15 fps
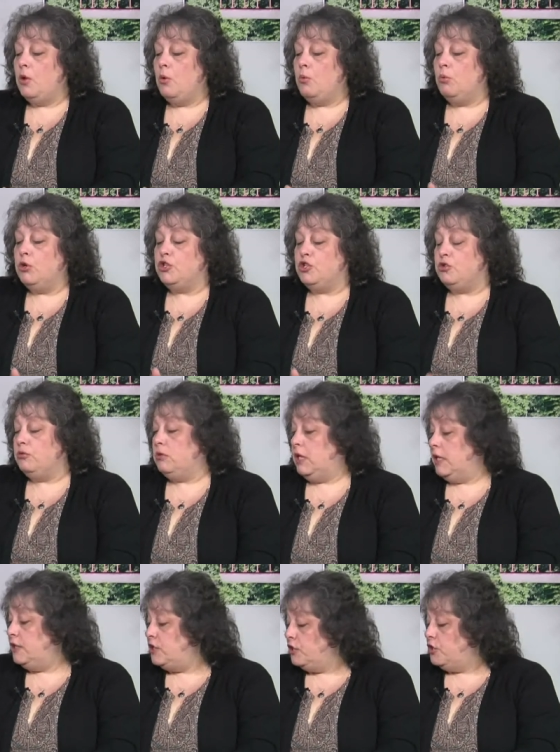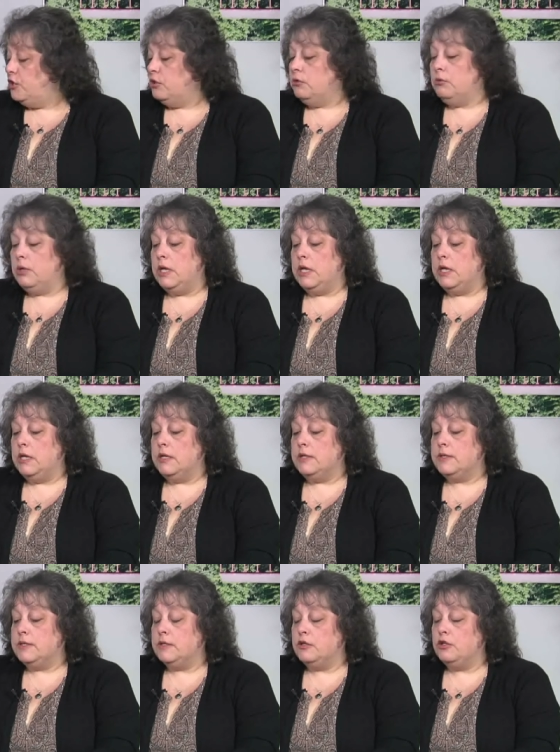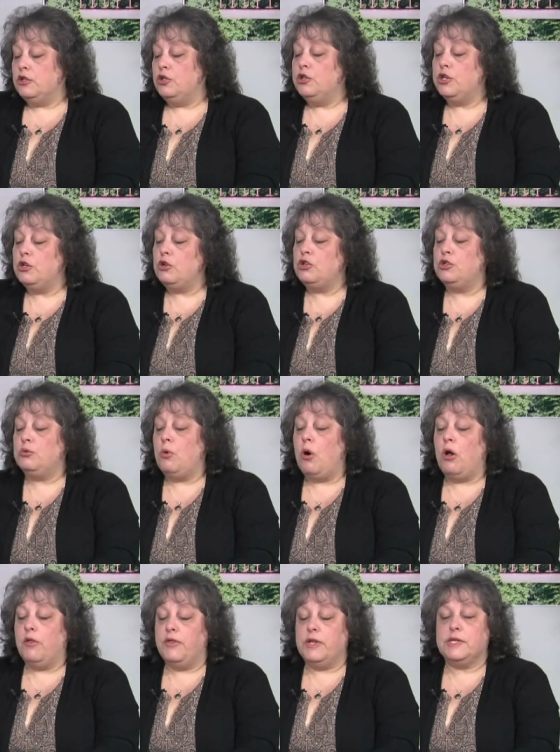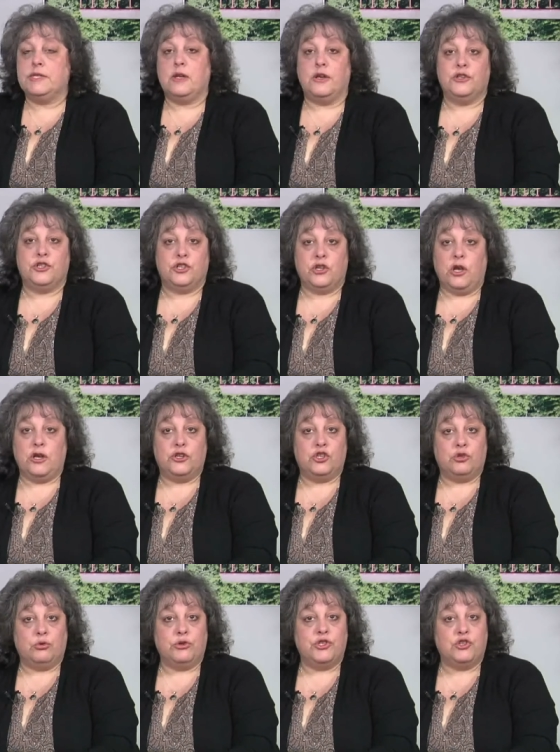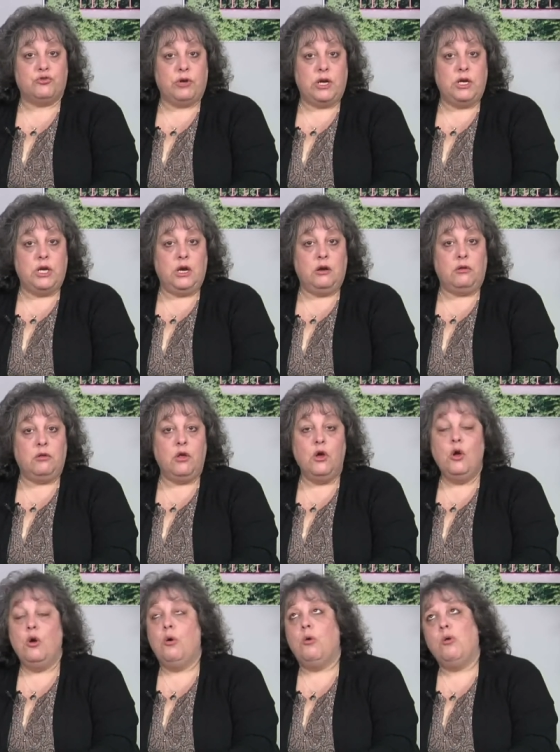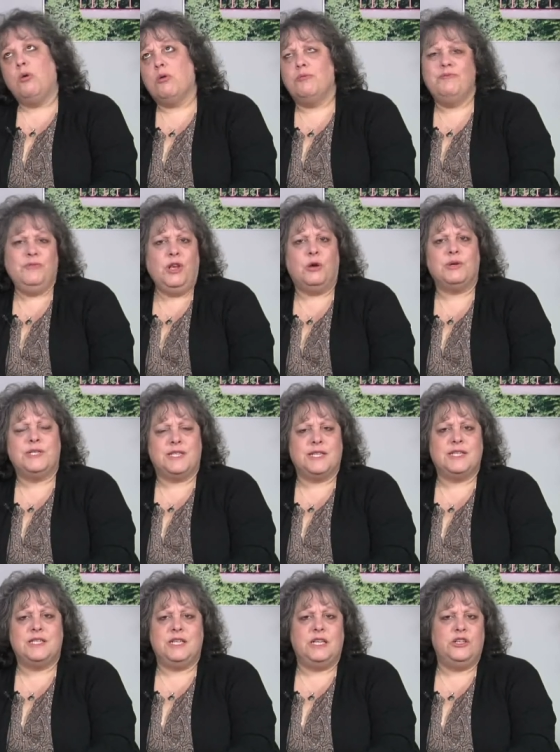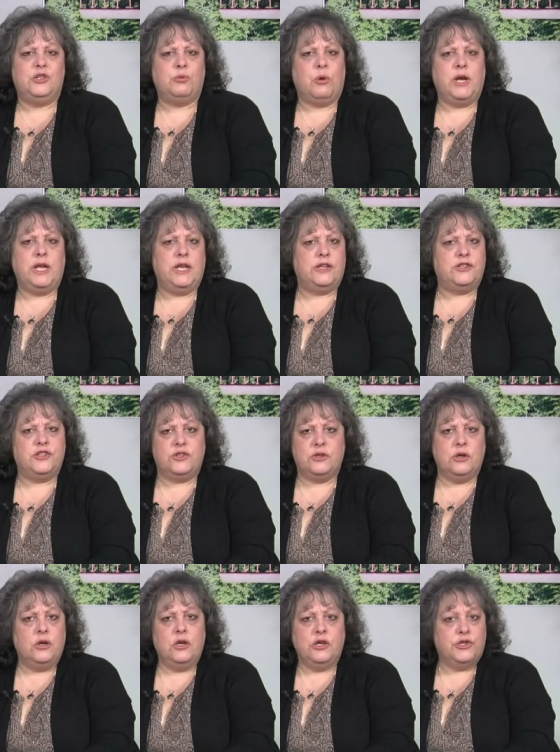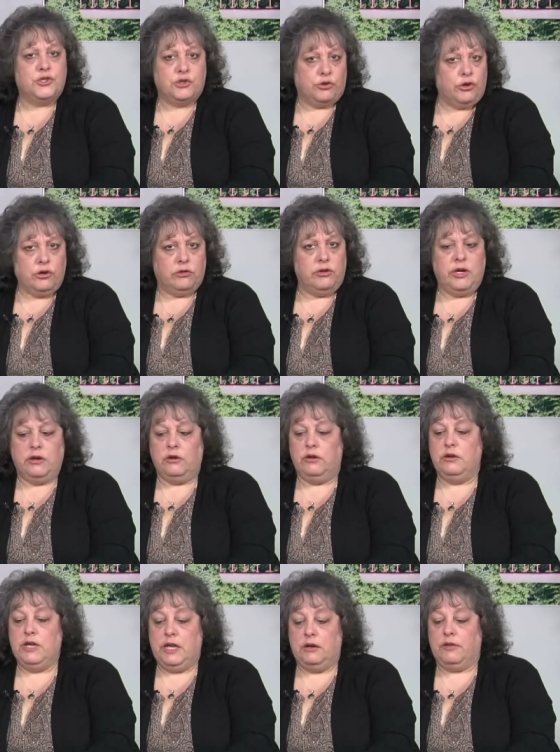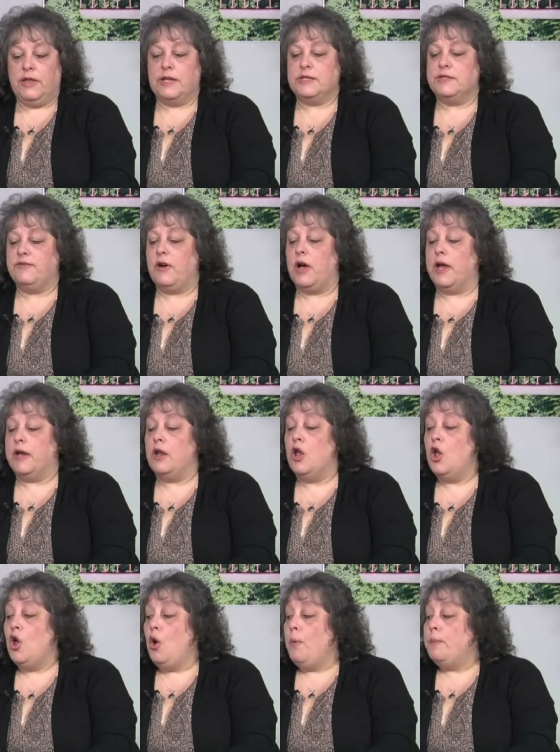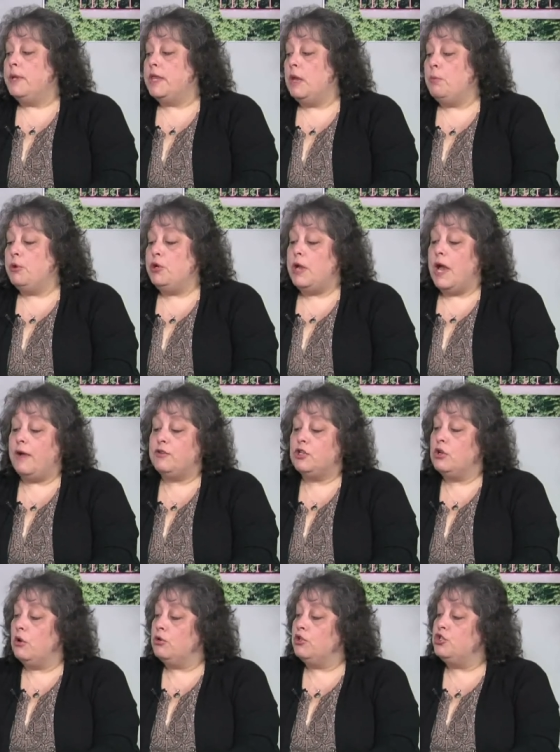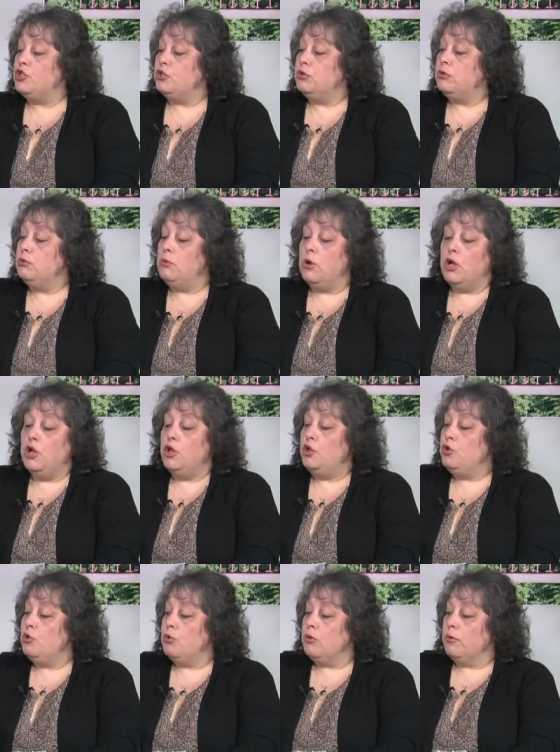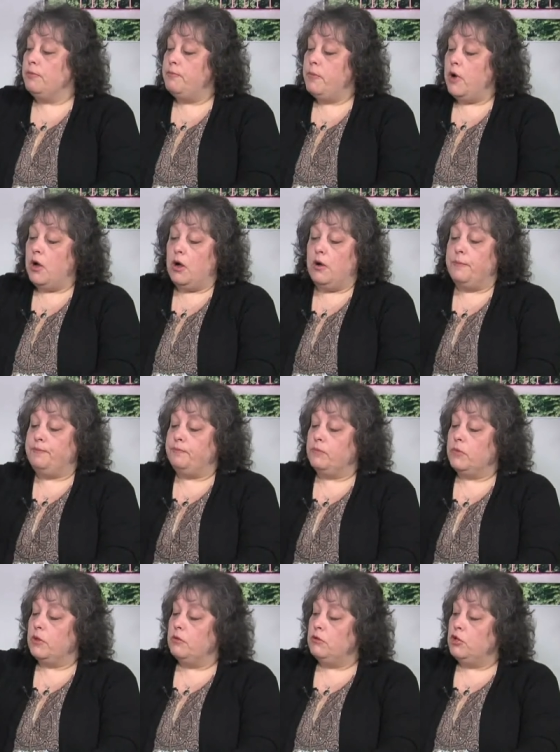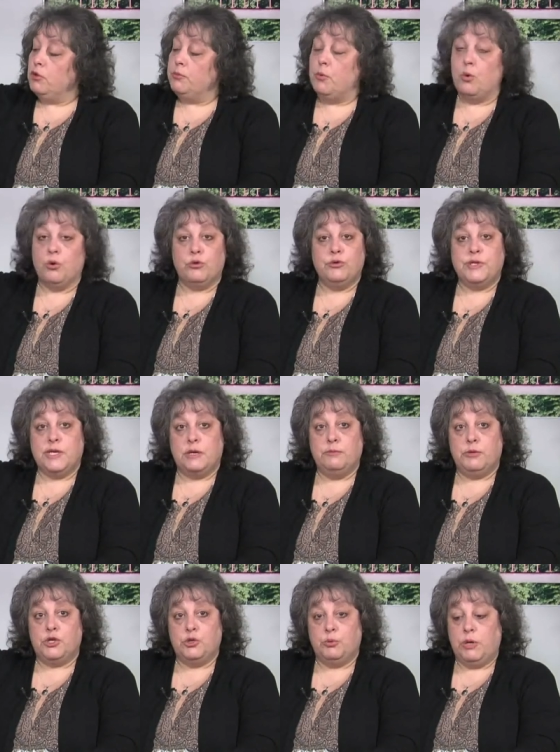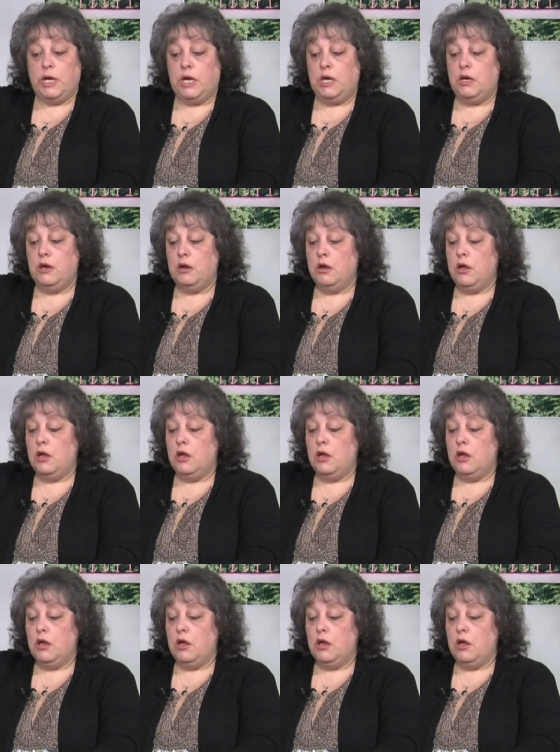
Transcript: what you need to do is you can do all this on a, on a short straight needle or, you know, 16, 20 inch circular needle, that's fine. But then when you have to go to do your, um, your borders in between,